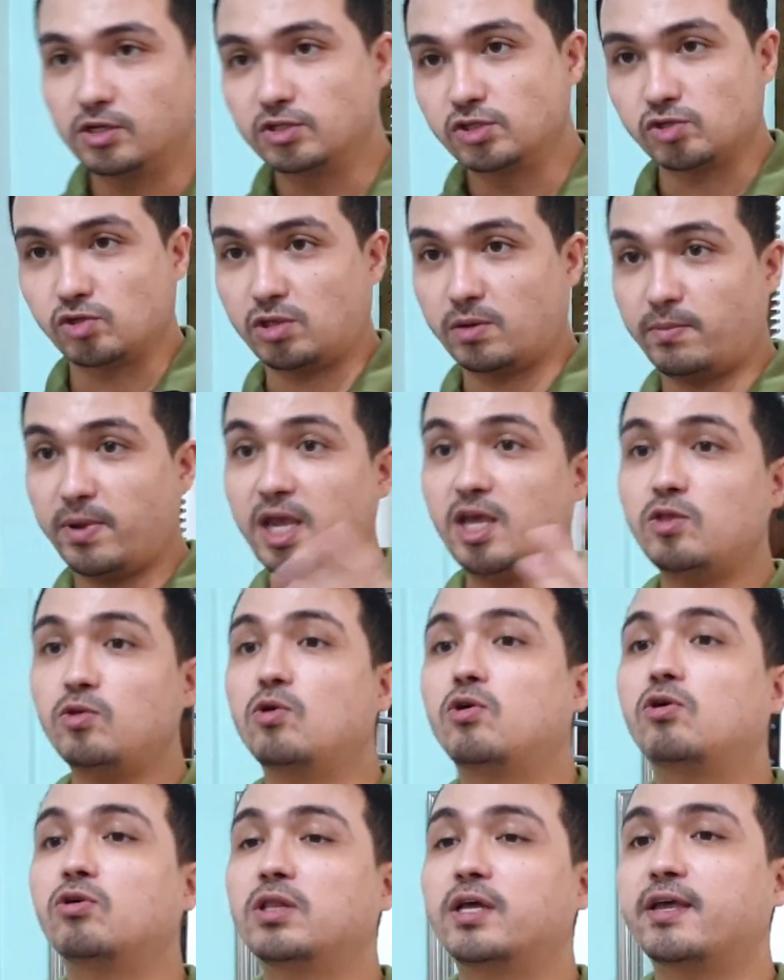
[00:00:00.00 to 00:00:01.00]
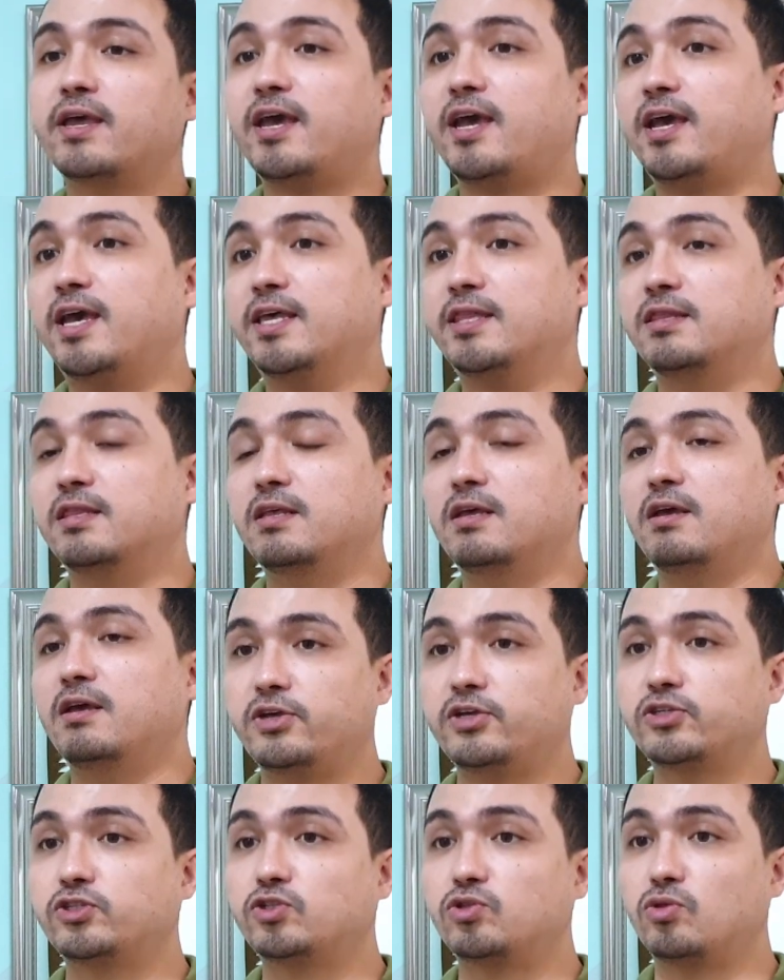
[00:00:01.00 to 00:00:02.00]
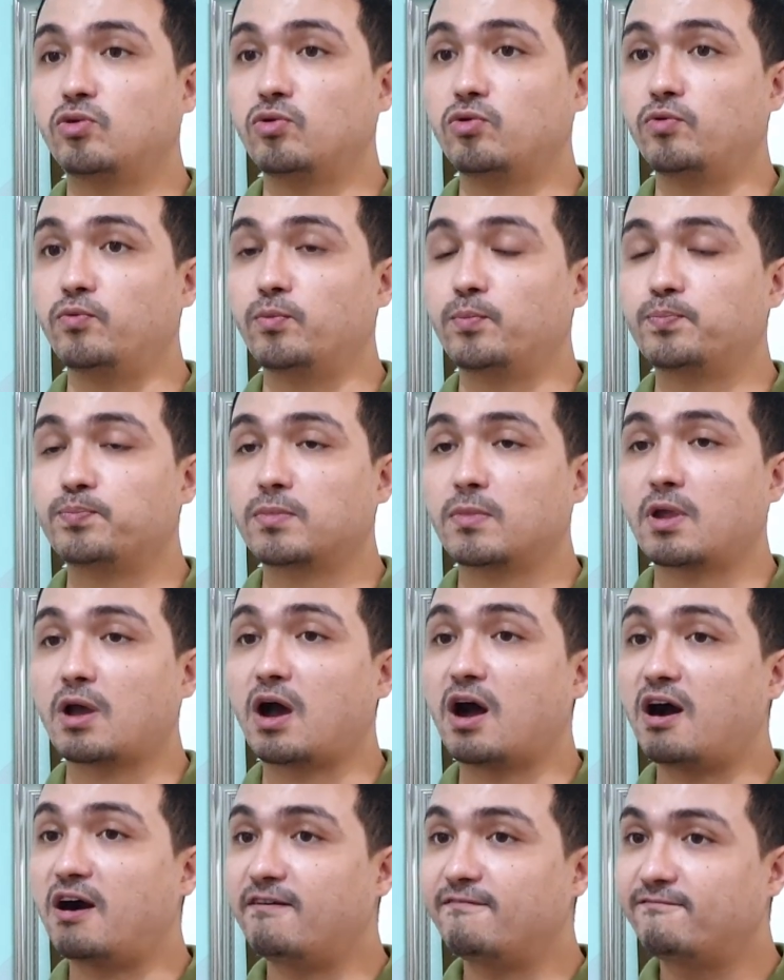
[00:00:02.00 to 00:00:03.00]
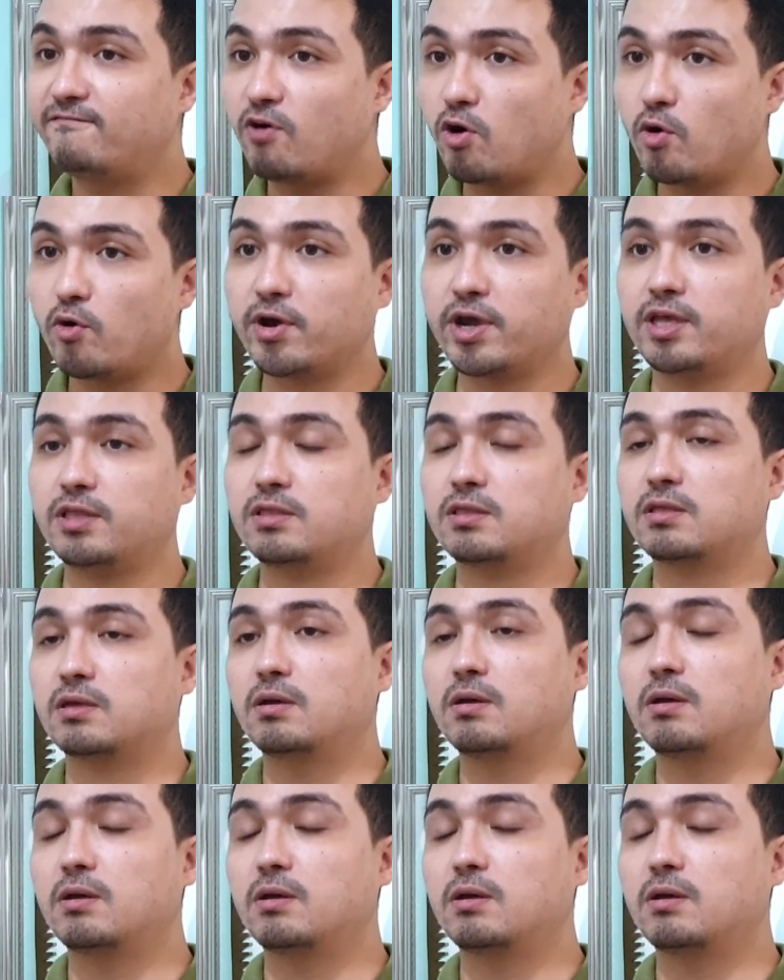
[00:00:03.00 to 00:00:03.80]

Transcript: So the main goal again is to avoid